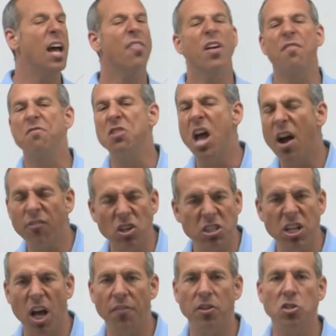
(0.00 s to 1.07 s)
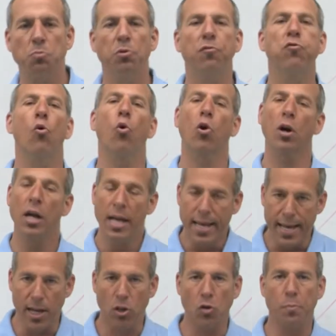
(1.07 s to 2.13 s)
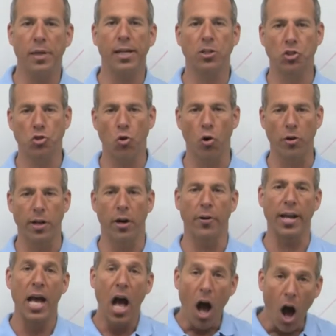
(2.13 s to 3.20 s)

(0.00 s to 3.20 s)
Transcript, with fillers: they've never done this before, it could be extraordinary.